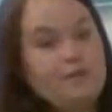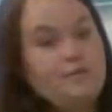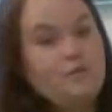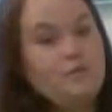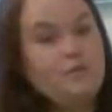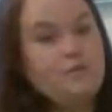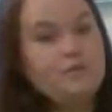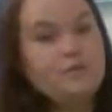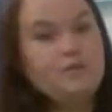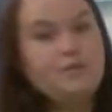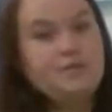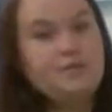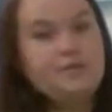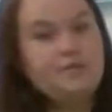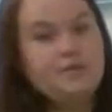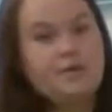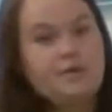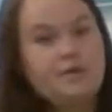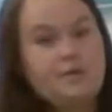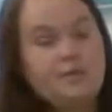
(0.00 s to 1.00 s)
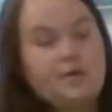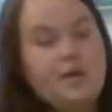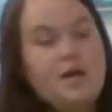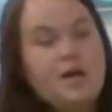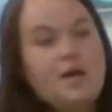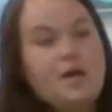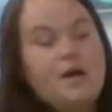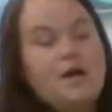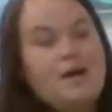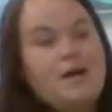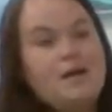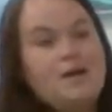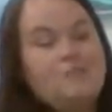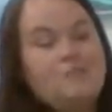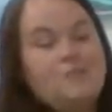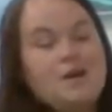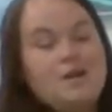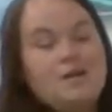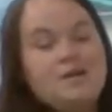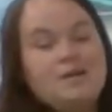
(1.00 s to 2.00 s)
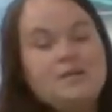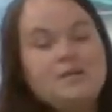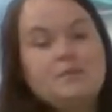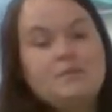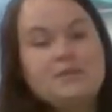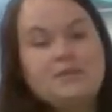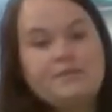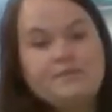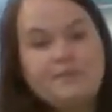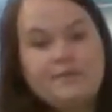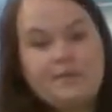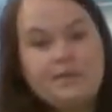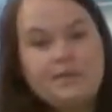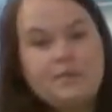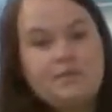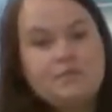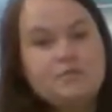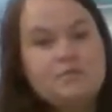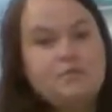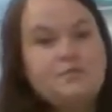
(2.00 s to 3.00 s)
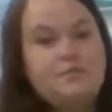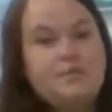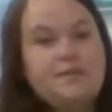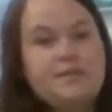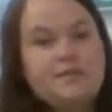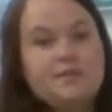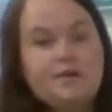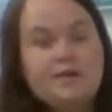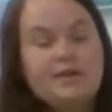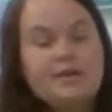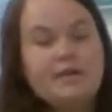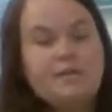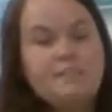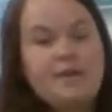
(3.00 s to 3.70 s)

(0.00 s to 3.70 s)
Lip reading: volt. So cutting them in the field, restarting them,